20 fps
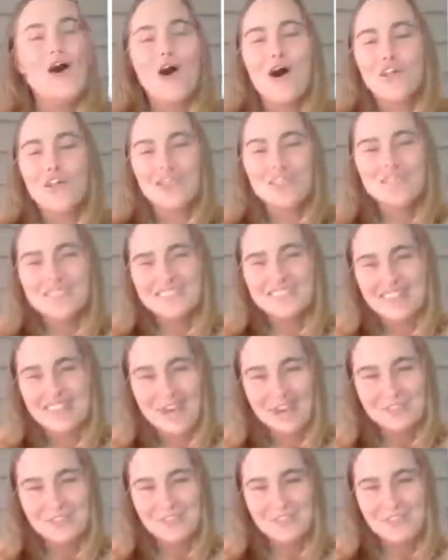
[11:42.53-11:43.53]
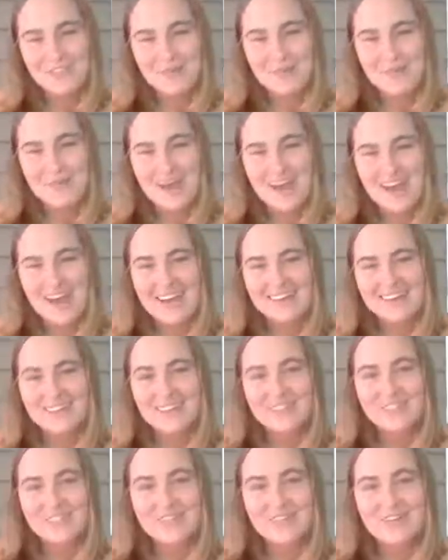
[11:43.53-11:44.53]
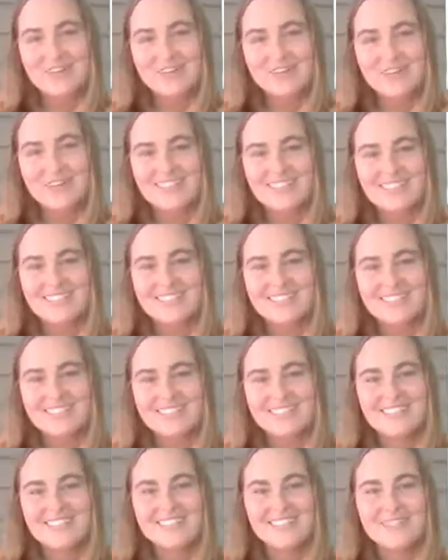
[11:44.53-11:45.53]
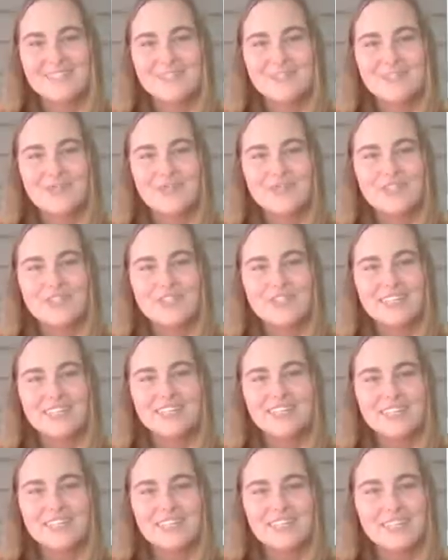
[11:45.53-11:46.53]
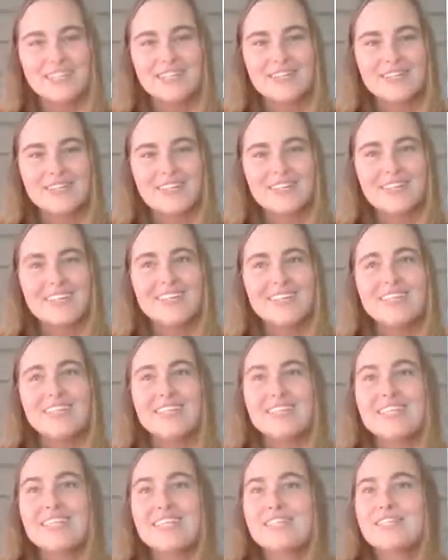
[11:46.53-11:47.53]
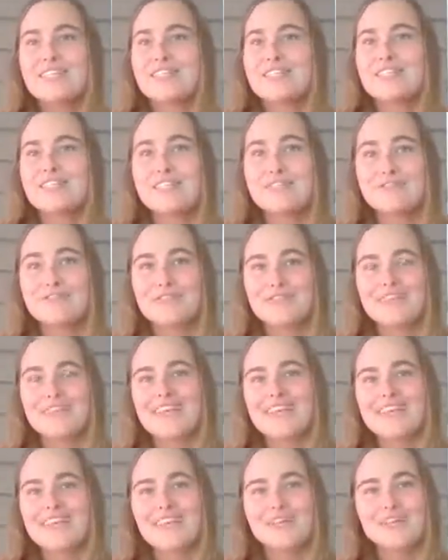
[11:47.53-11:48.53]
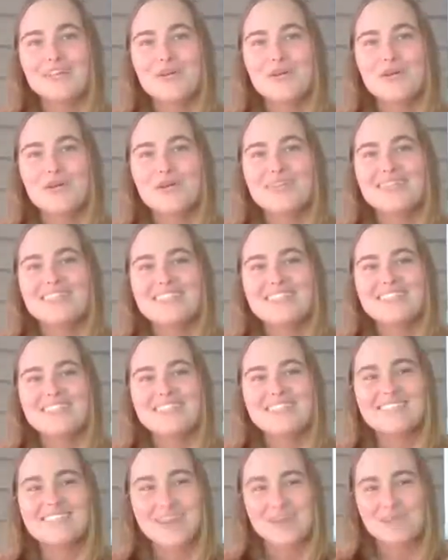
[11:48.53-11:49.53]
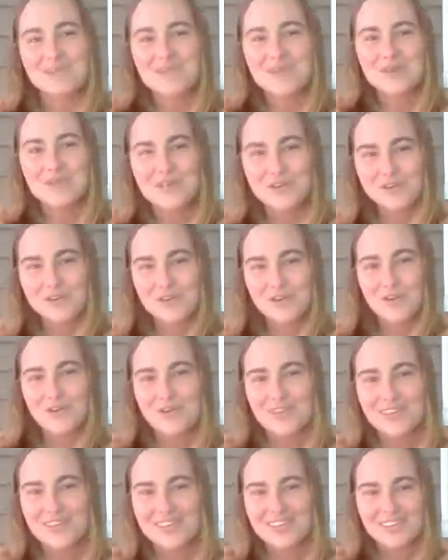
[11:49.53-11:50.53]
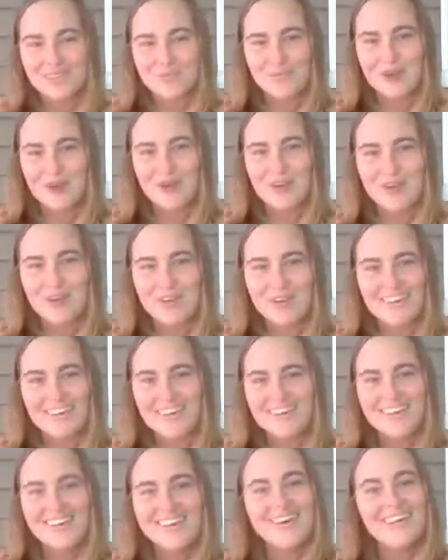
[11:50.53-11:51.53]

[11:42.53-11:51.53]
all of us have different paths and different resonances, and so to hear different experiences can be extremely inspiring.